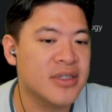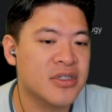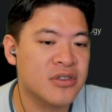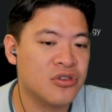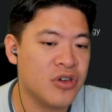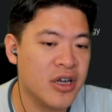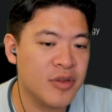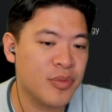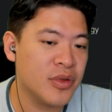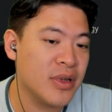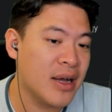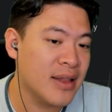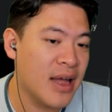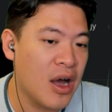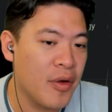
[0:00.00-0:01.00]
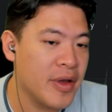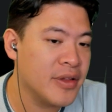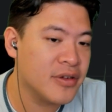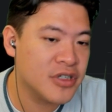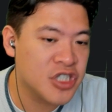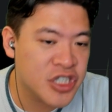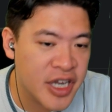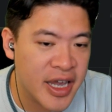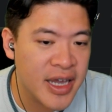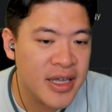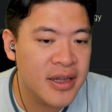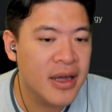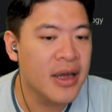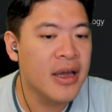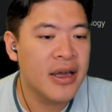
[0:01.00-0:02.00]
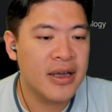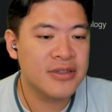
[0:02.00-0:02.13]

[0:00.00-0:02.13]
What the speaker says: It's trying to allow interchain.